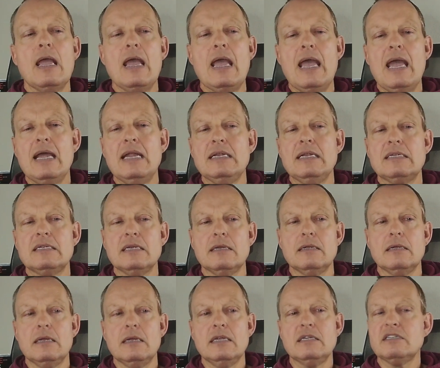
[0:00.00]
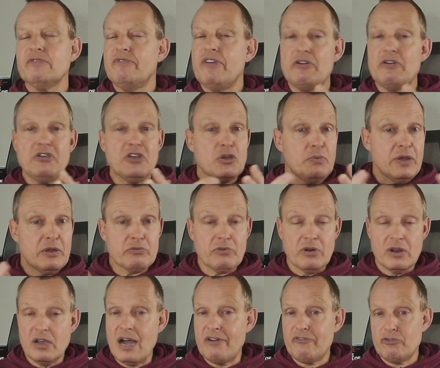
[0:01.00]
And it's a very quick
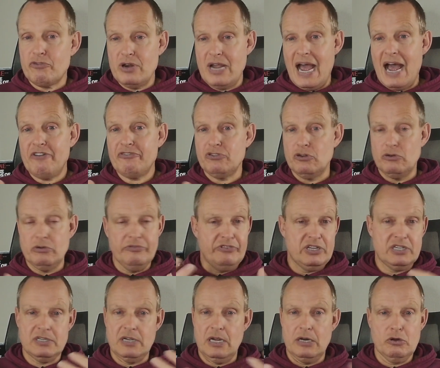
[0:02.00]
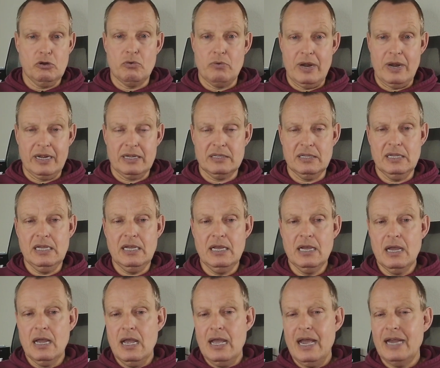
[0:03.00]
recovery after if it's done correctly.
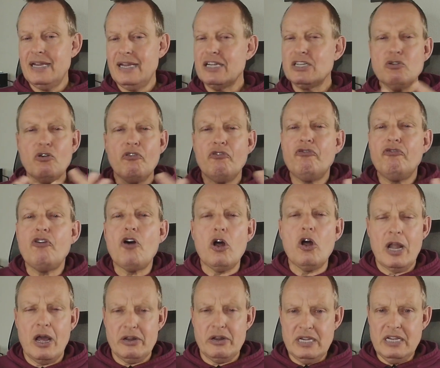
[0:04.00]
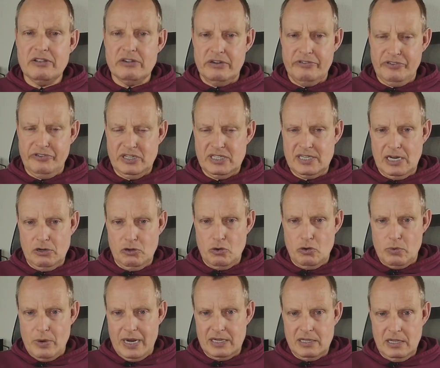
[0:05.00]
And there's no fallout either if it's done
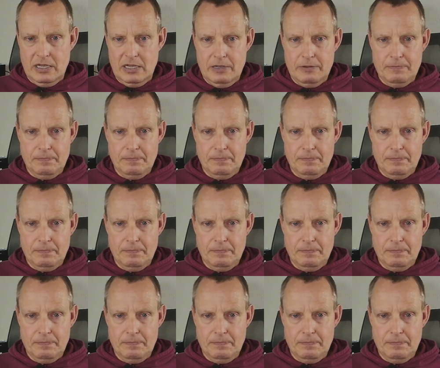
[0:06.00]
correctly.